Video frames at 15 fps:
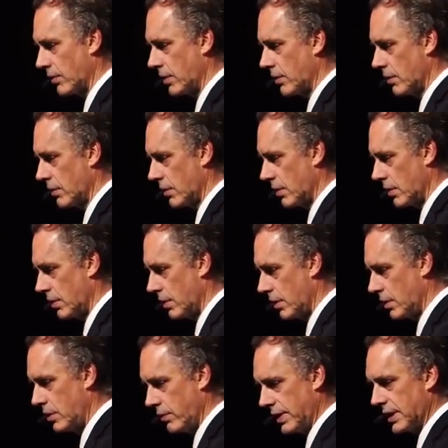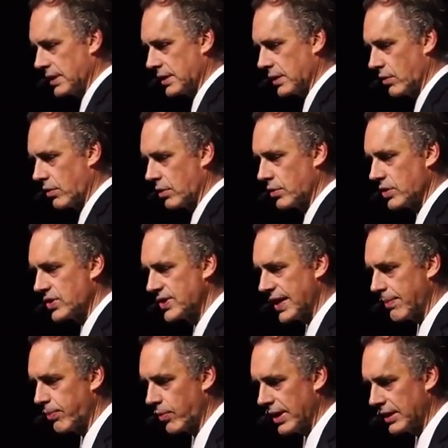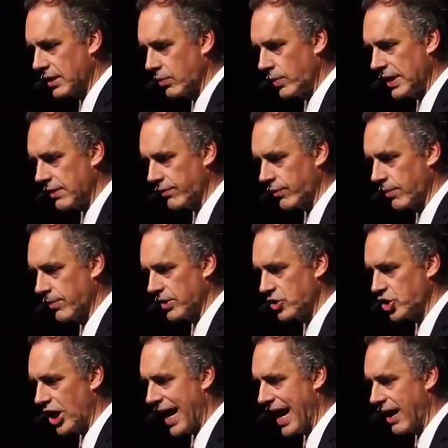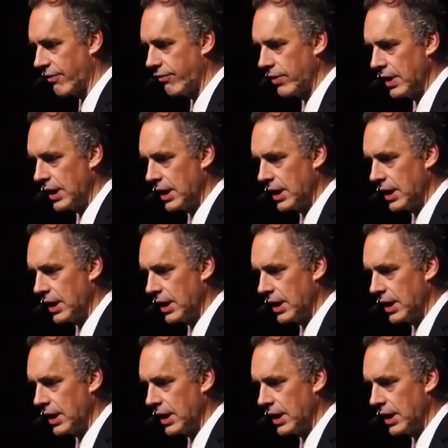You're doing this in order to separate the wheat from the chaff,